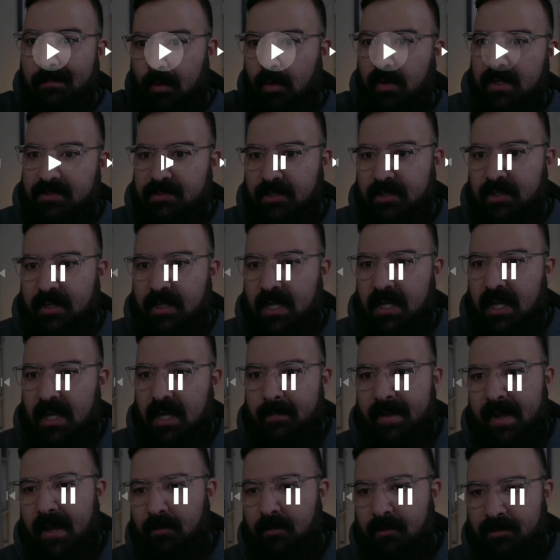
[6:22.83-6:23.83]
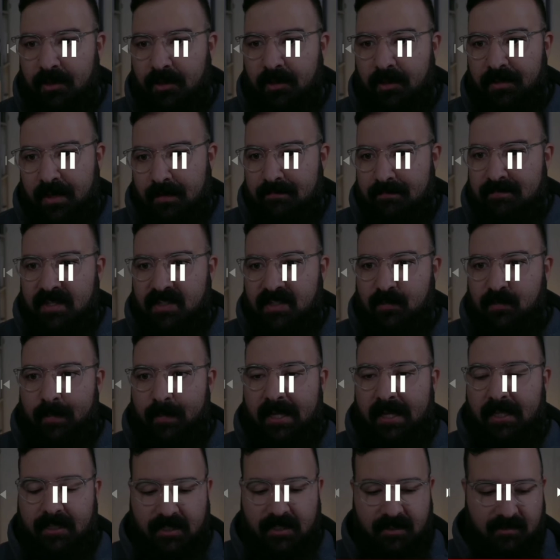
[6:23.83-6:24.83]
Boys are going to come out with all their
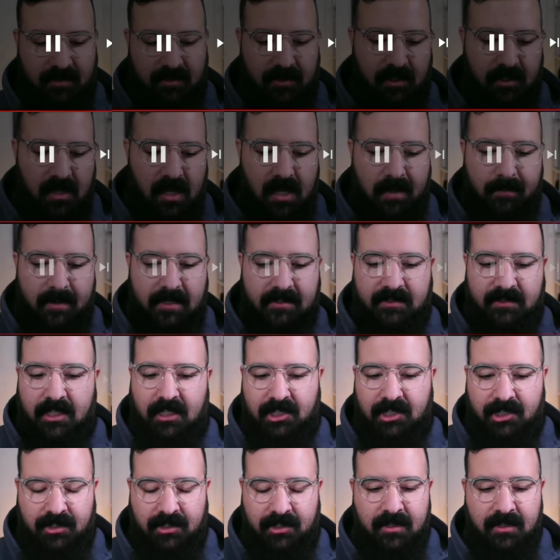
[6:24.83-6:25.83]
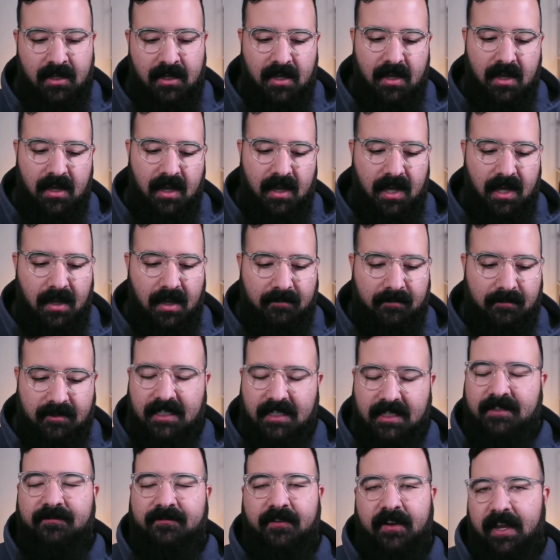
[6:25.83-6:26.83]
misspellings in the comment section.
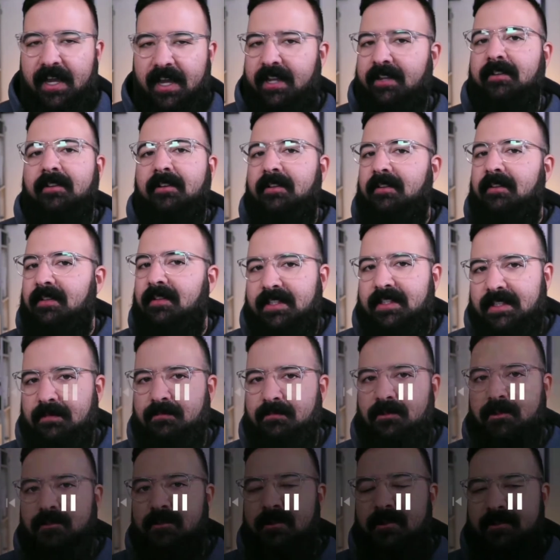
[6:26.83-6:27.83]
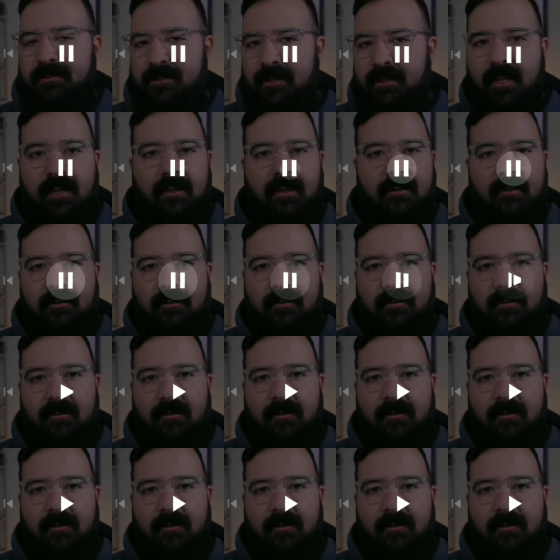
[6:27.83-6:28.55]
That's fine. Let them do their thing.